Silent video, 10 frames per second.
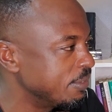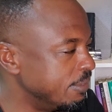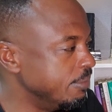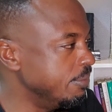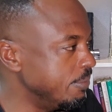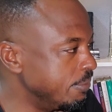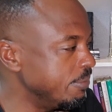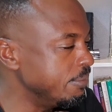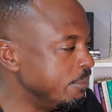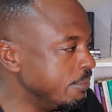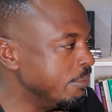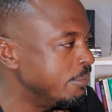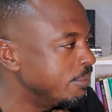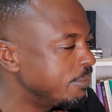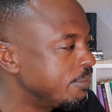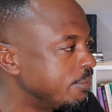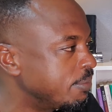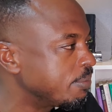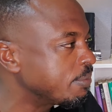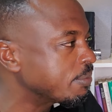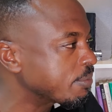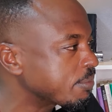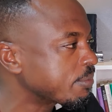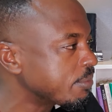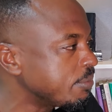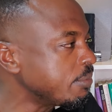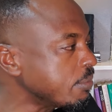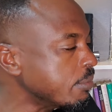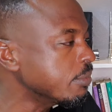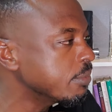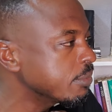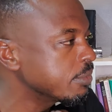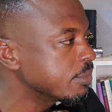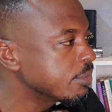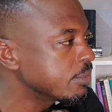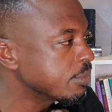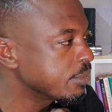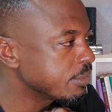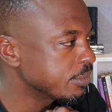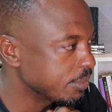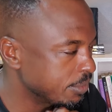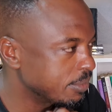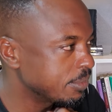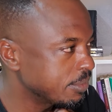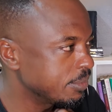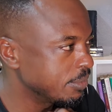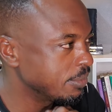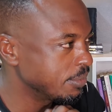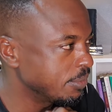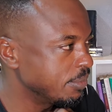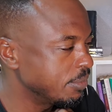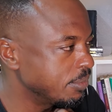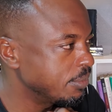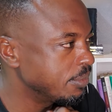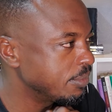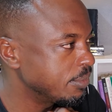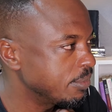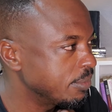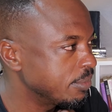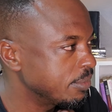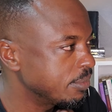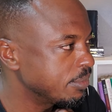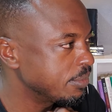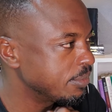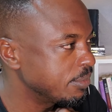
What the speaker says: (not speaking)